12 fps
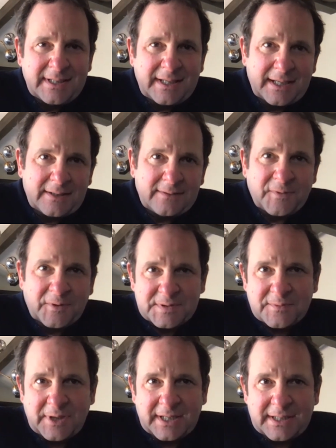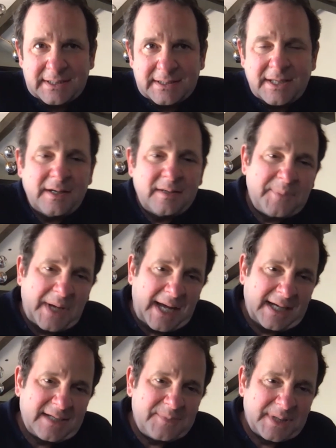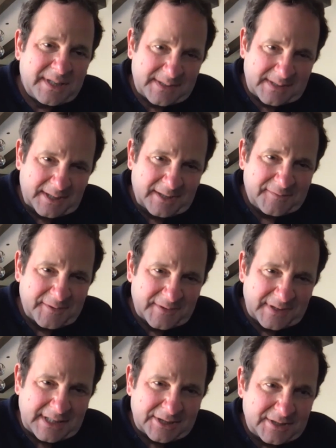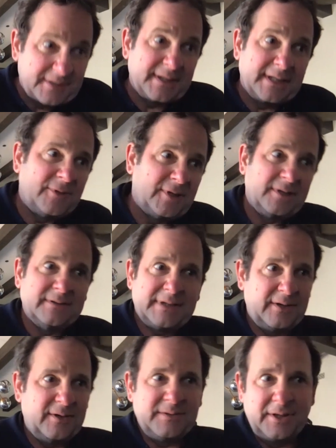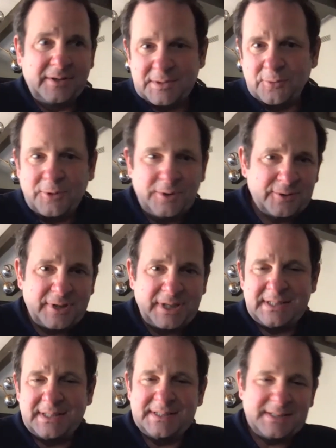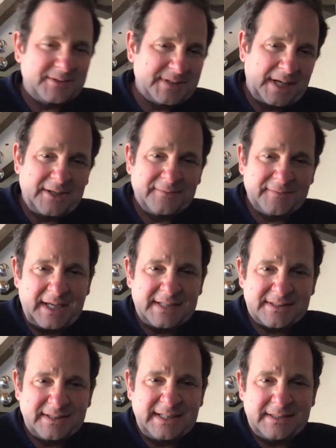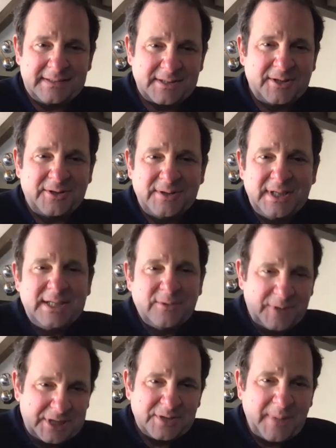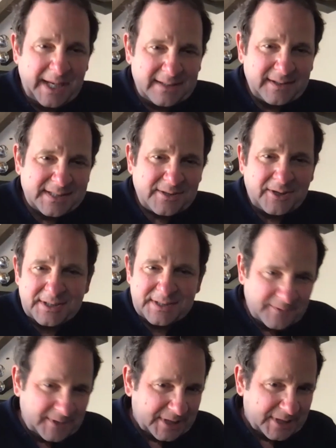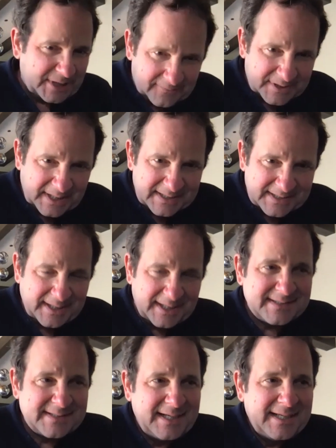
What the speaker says: And Volkswagen cut back because of the recession. They're like, well, it's an oil crisis and there's not enough gasoline, so we should make less cars and we should advertise less.